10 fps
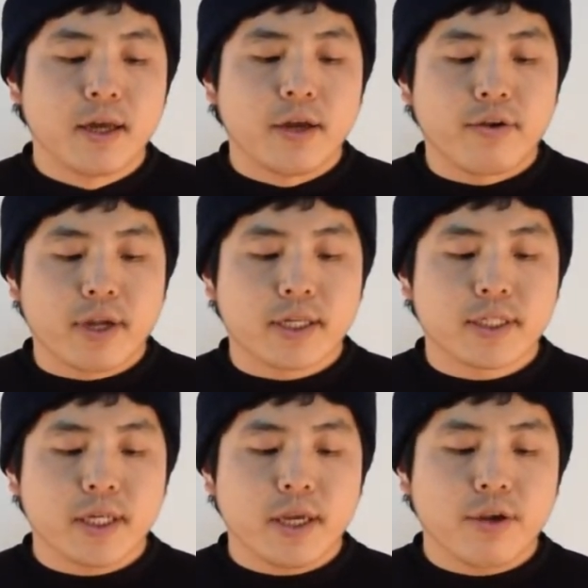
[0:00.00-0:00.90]
you can
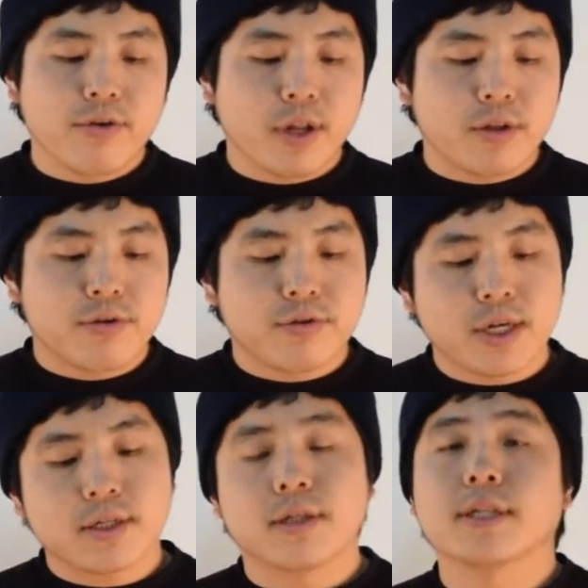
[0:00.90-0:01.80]
see you need to
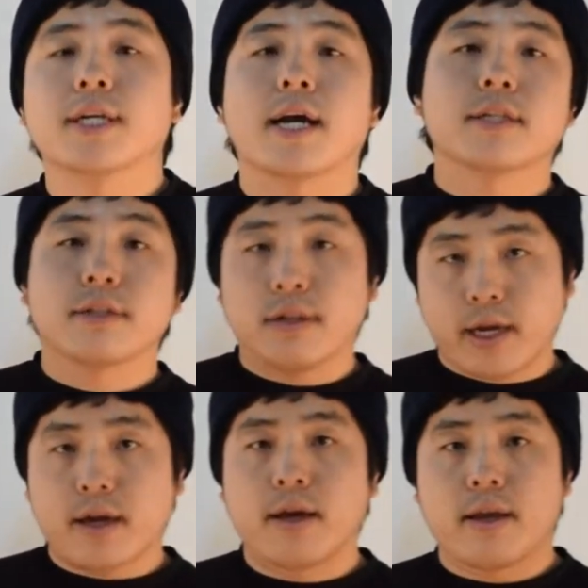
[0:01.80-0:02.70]
change the designs
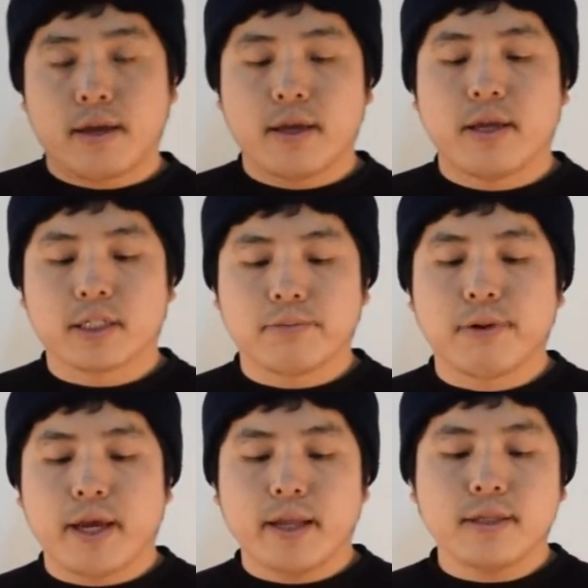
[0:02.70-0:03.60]
like I
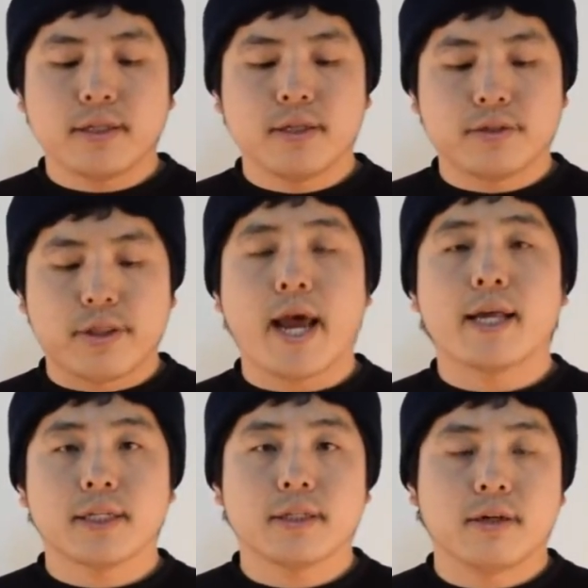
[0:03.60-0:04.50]
explained. So
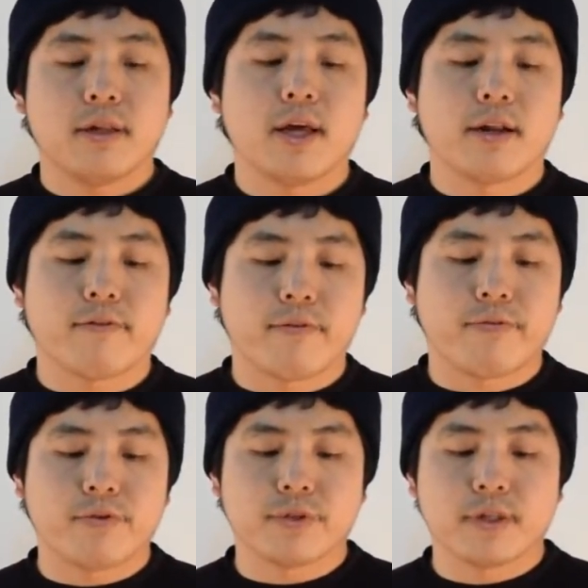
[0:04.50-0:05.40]
that's a lot of
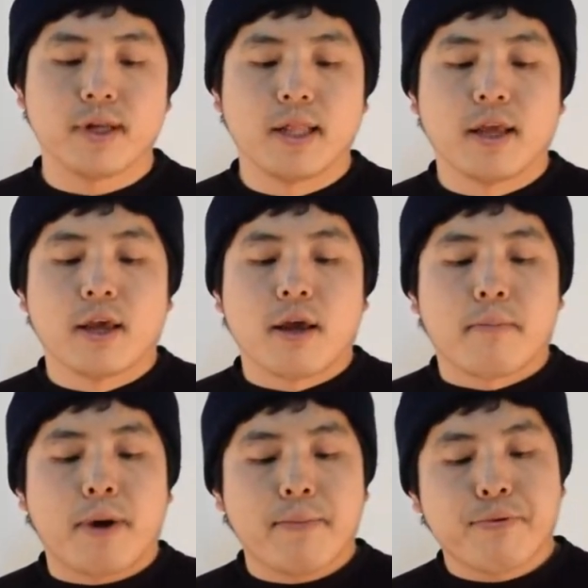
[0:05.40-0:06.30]
confusion.
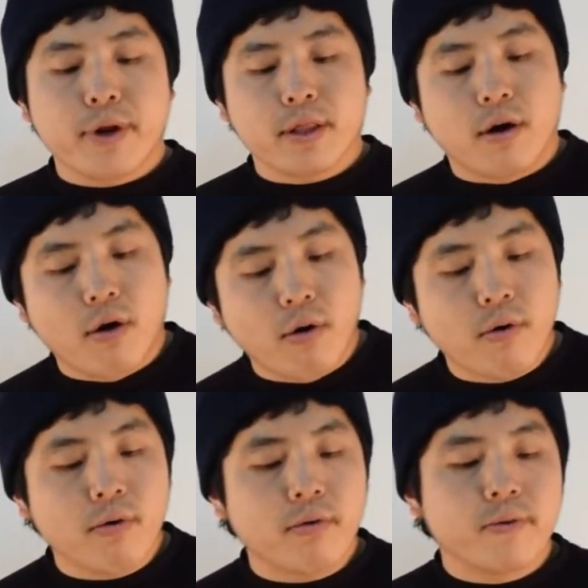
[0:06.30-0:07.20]
By putting the
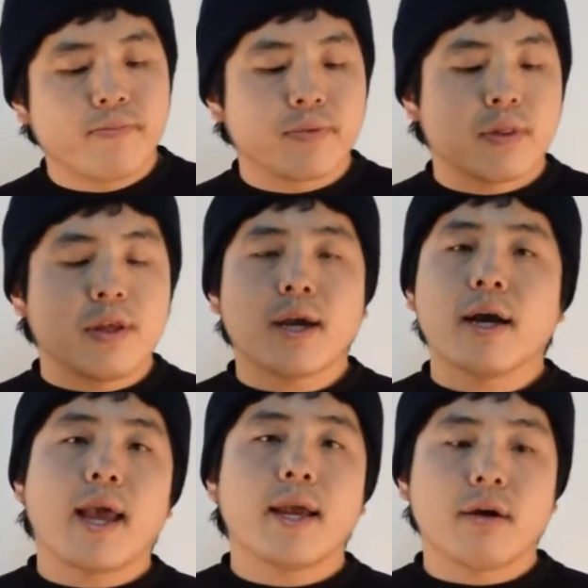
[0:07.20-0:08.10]
whole
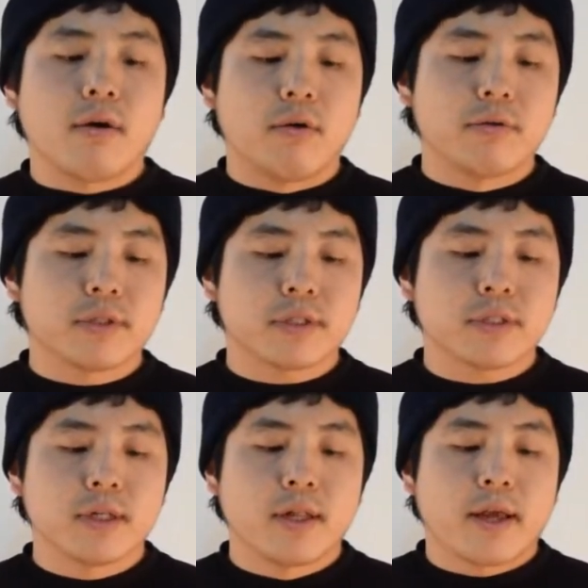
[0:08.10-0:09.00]
DIA calls
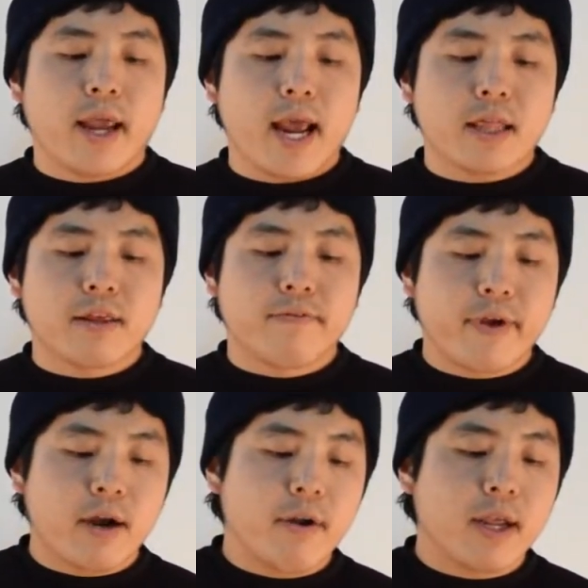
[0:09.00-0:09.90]
at the
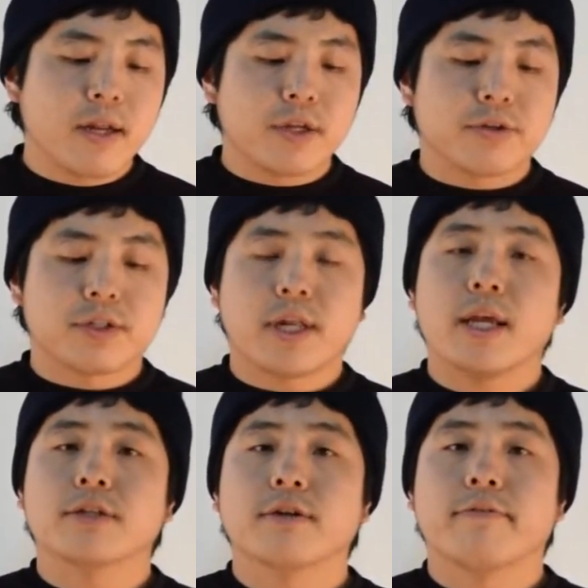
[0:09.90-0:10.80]
very initial
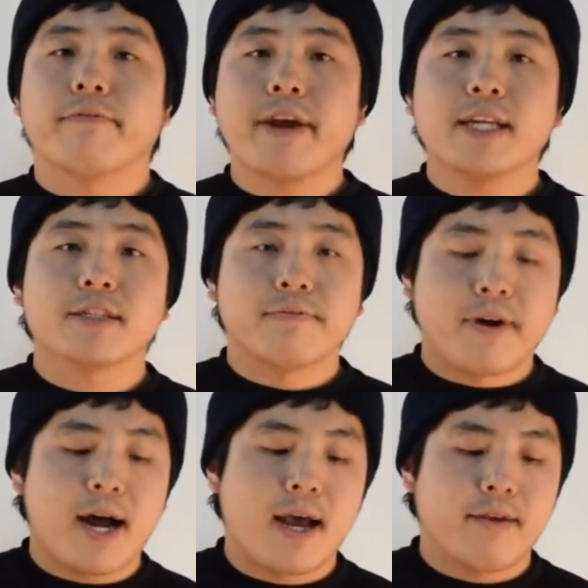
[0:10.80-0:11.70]
stage of phase
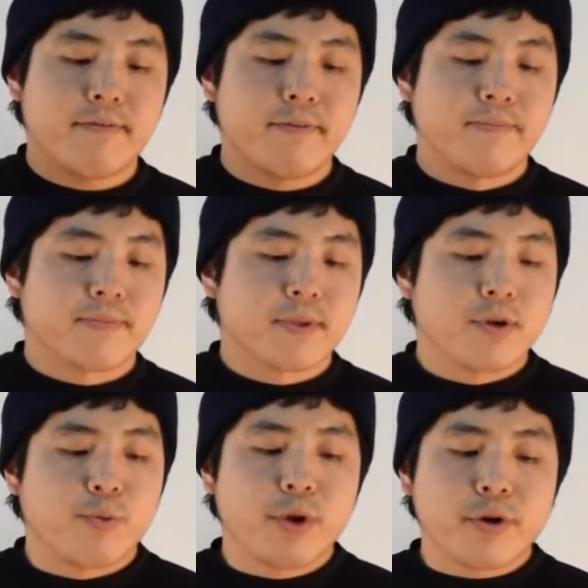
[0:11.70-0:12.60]
5,
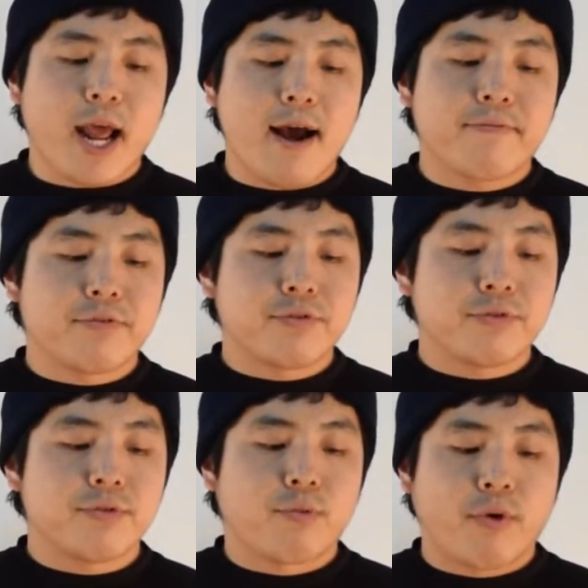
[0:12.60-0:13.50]
we don't have
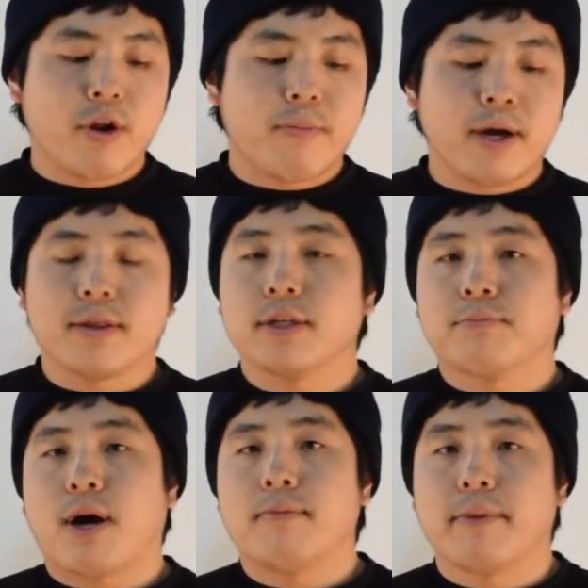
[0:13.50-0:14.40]
to worry about this
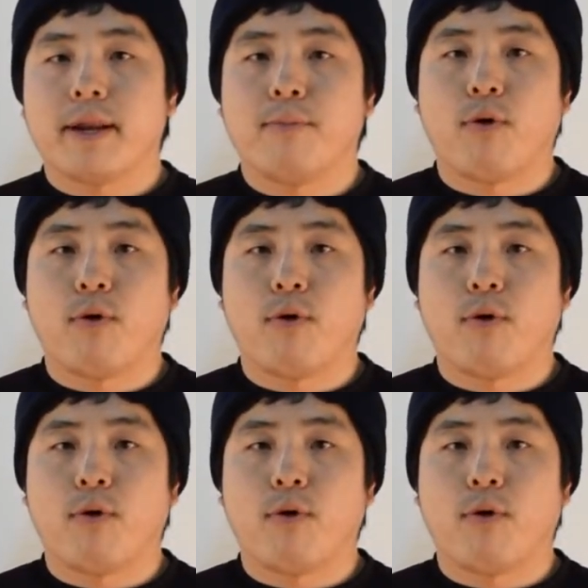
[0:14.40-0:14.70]
problem anymore.